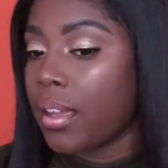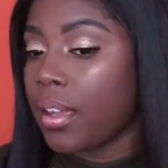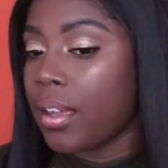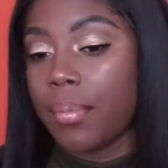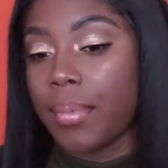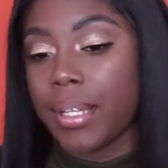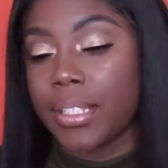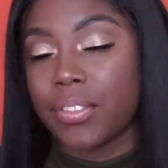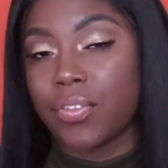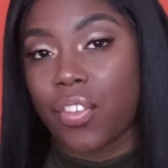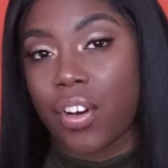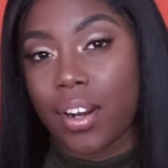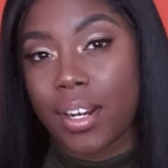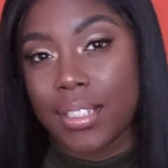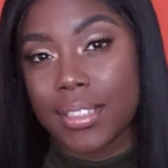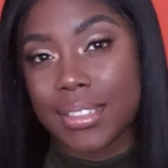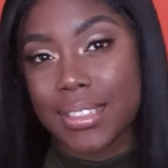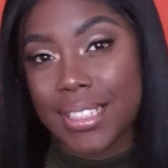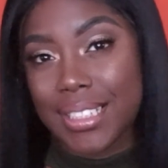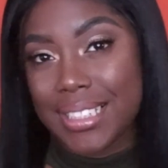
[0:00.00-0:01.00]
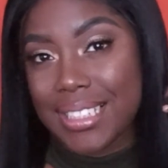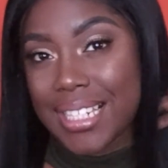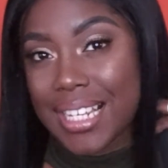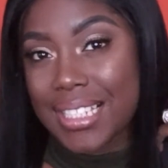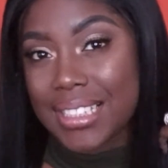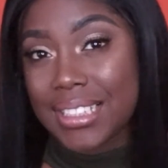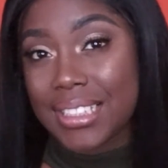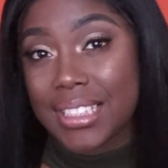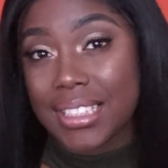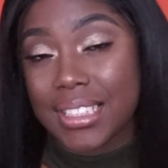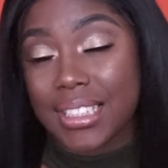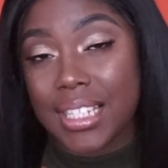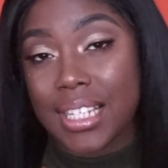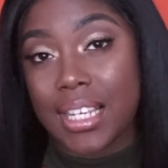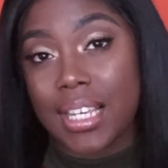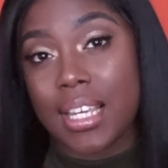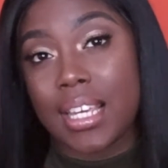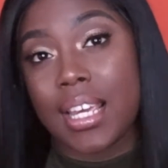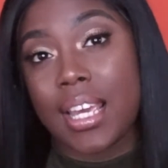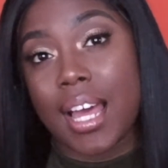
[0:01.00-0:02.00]
As far as the
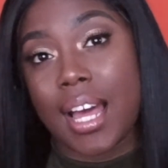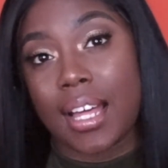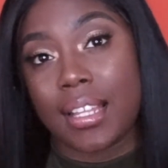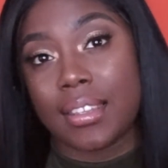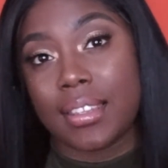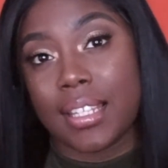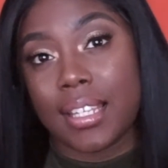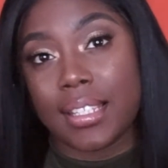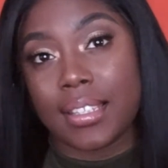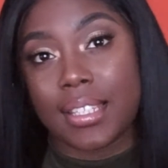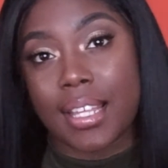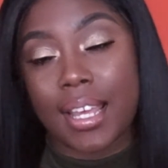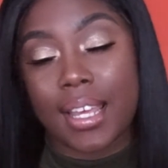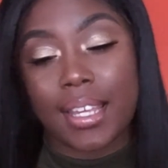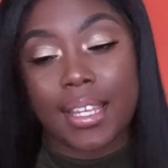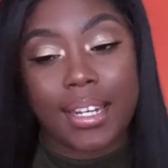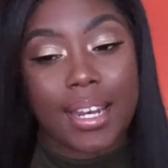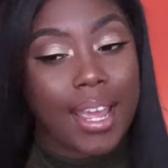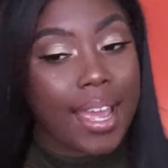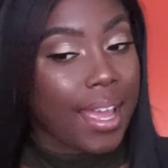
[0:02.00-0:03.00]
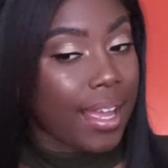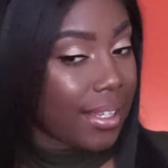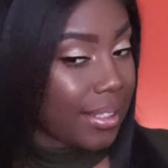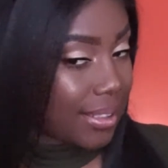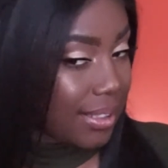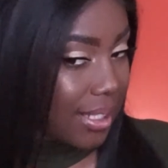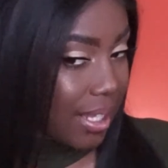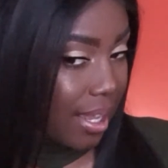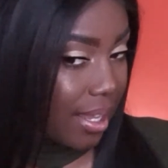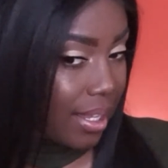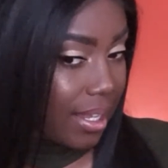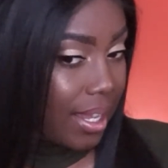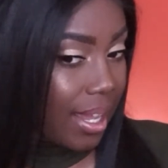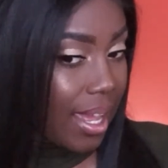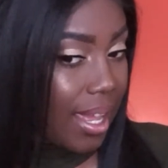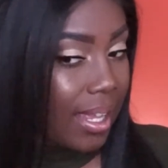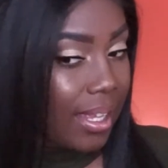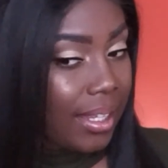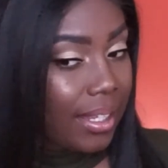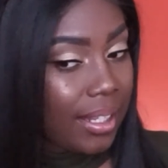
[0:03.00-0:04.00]
density, I think that it has like
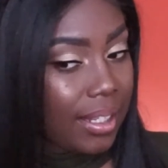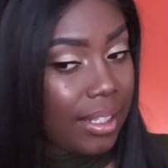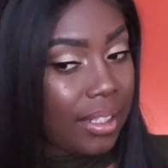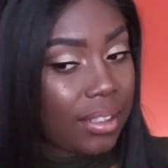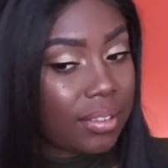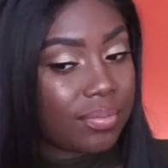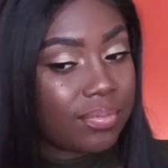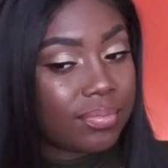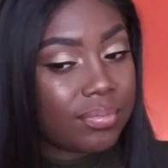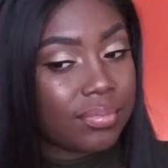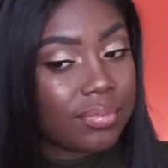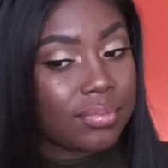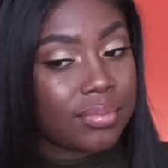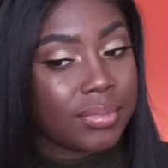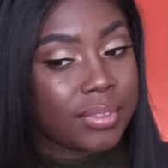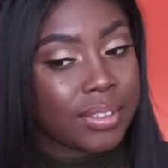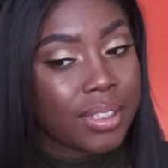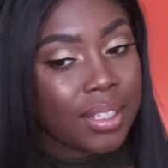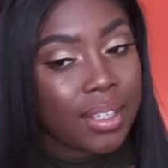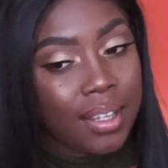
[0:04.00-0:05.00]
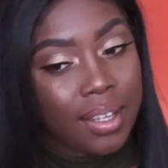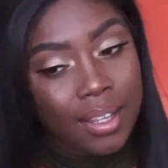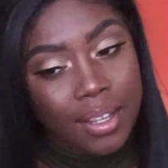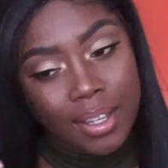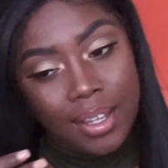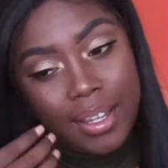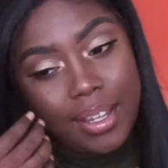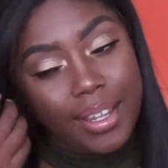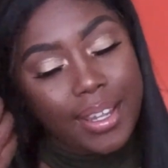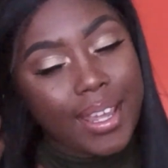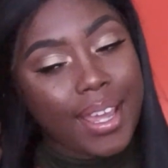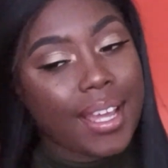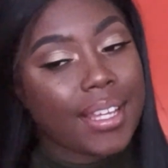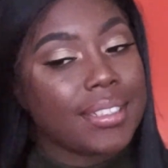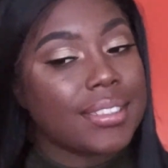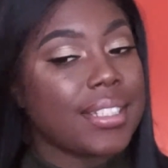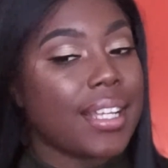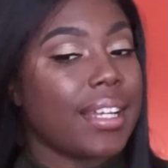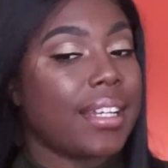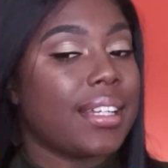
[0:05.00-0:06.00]
a
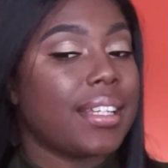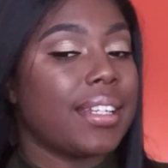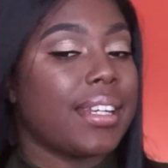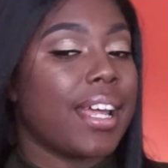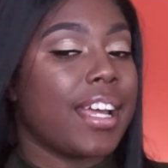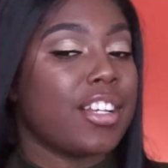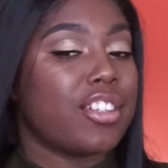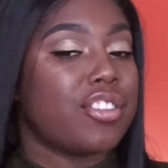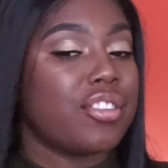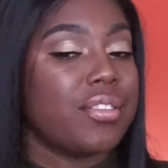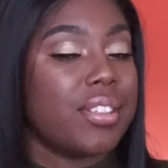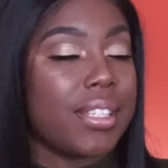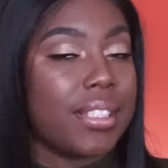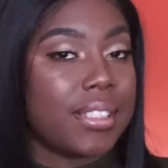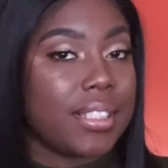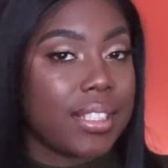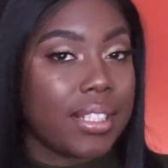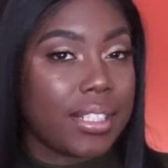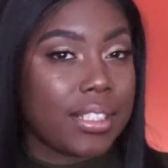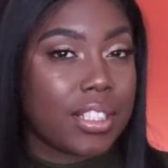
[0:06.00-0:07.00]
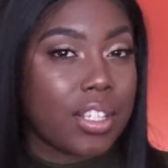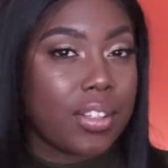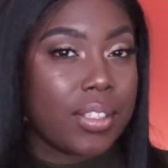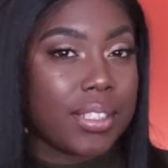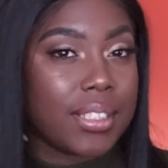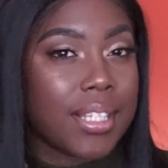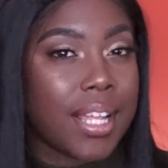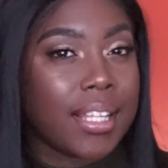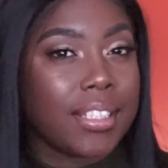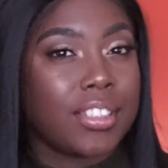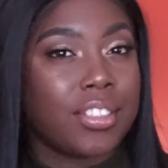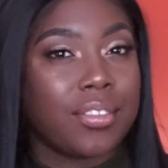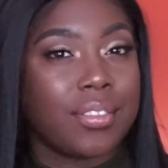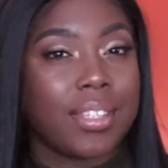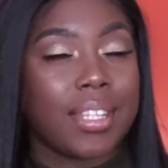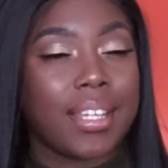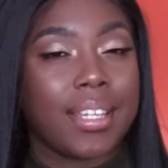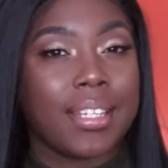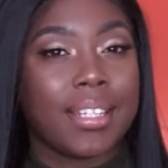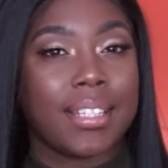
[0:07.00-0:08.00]
natural density, so it's not too
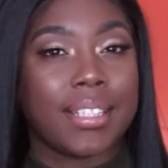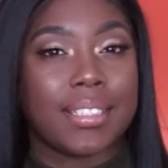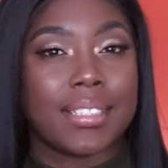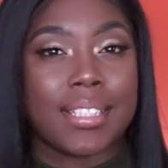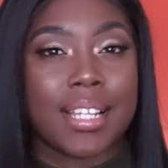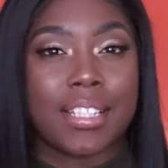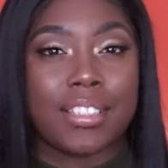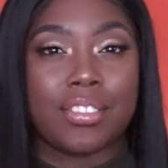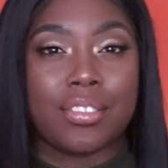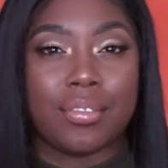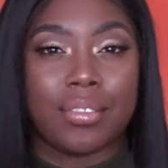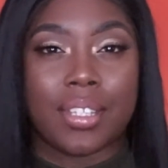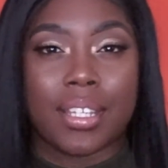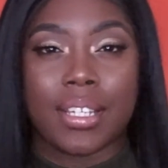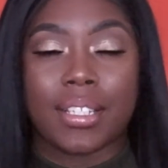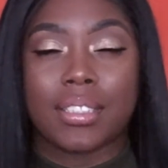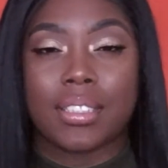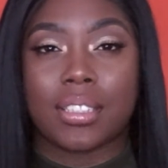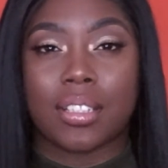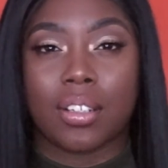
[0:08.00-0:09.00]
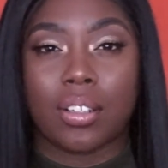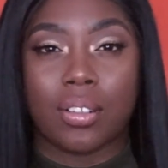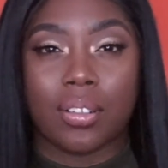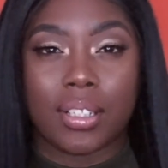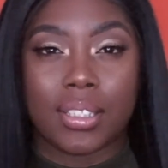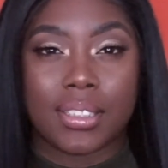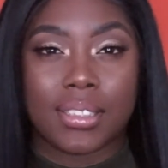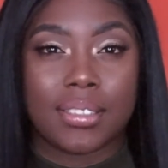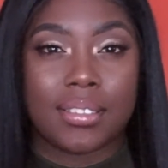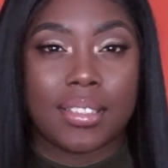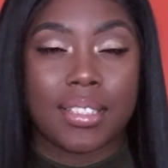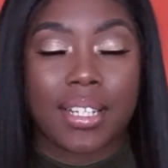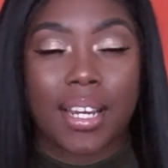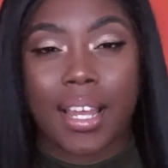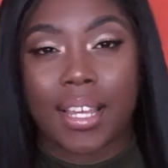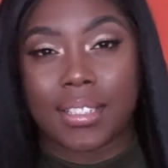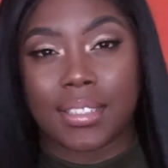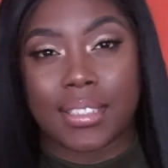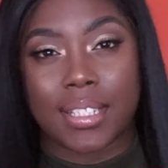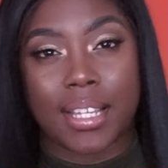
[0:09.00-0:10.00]
thin and it's not too thick, so it
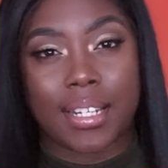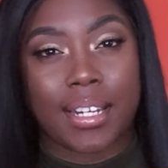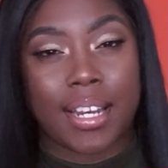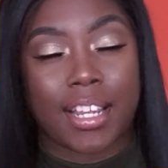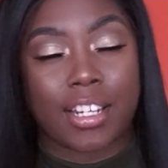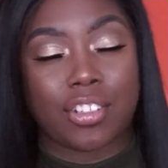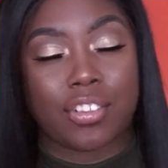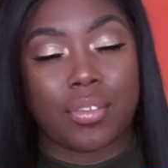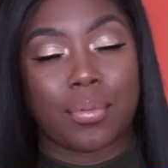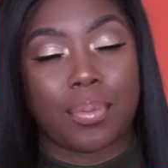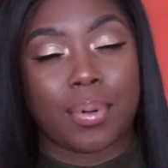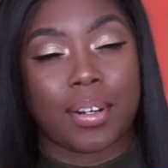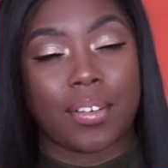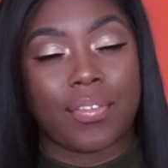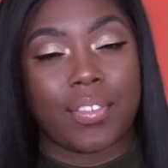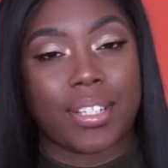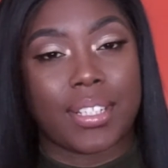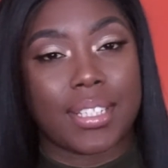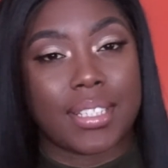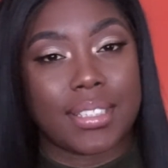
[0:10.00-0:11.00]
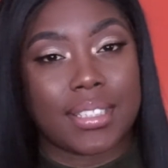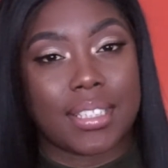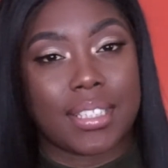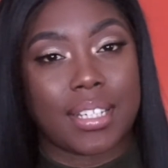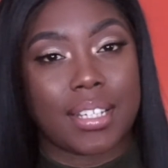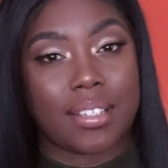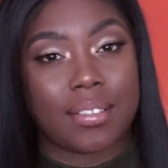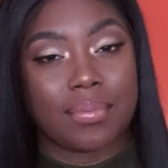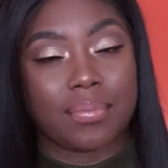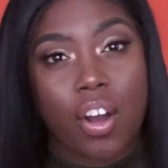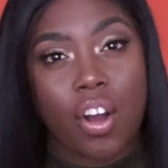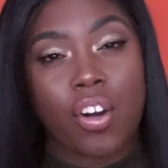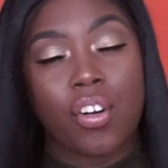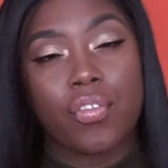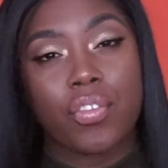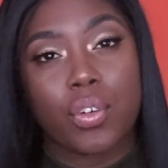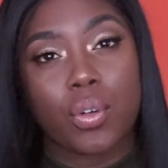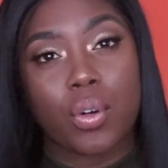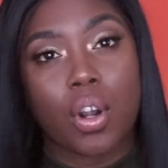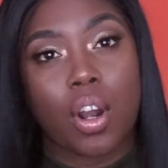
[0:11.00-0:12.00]
has that natural perfect density.
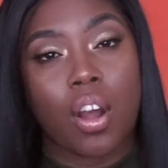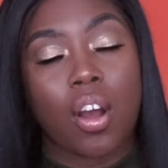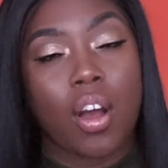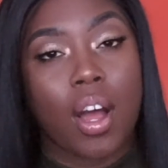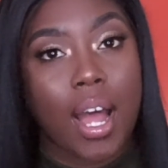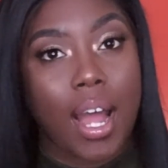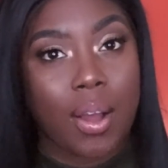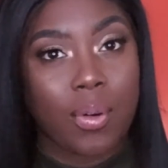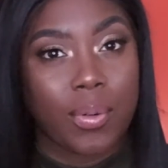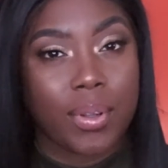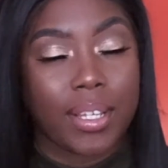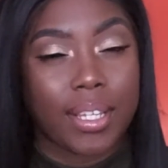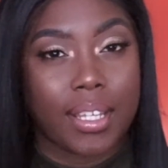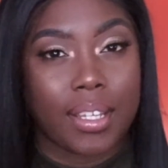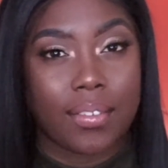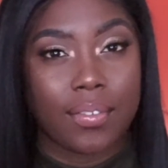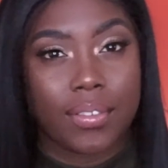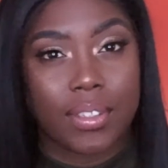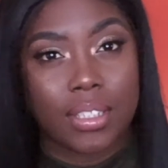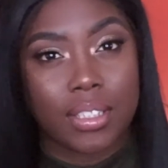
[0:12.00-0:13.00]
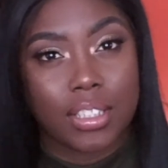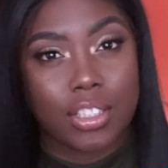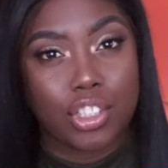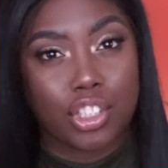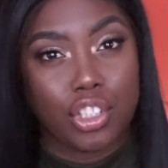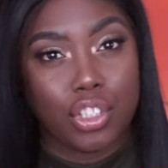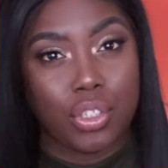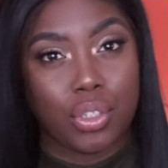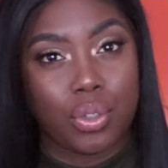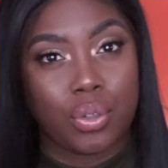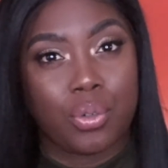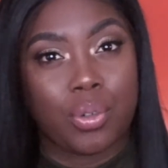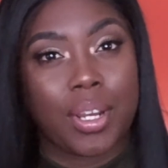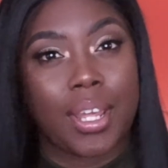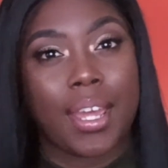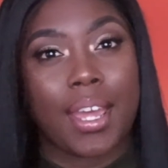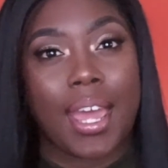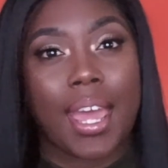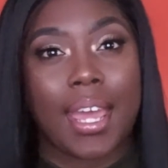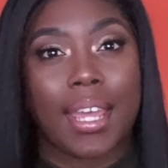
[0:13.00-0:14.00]
Overall, I would give this
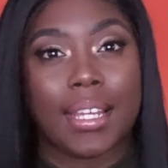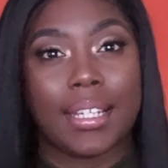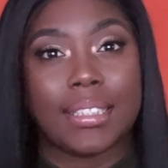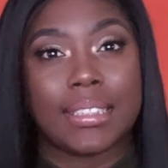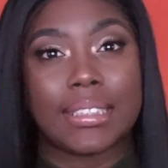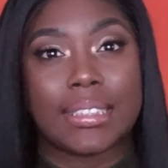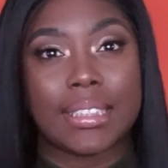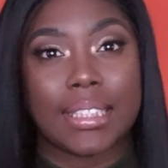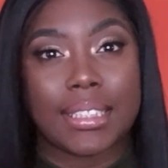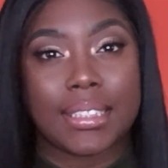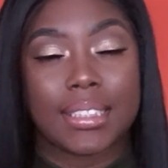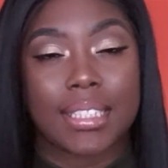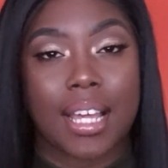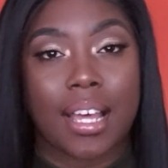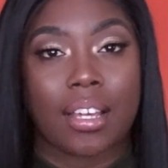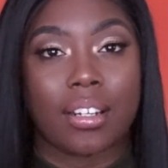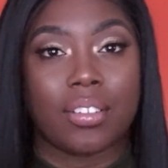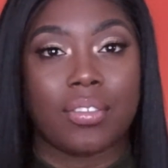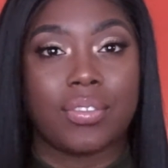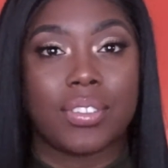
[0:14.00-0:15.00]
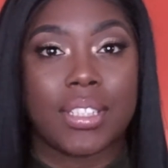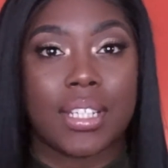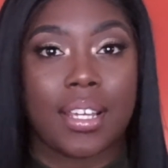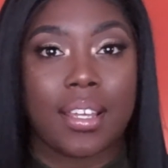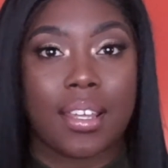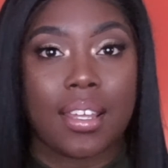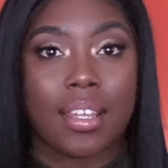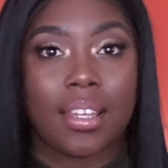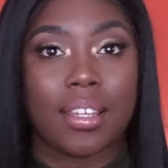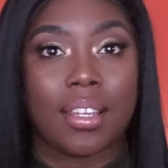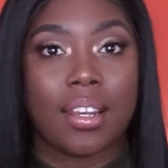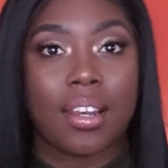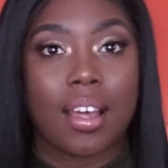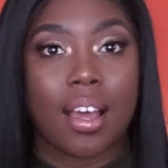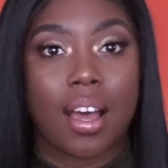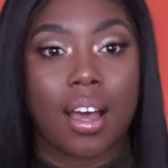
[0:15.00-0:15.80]
unit a 6 out of 10,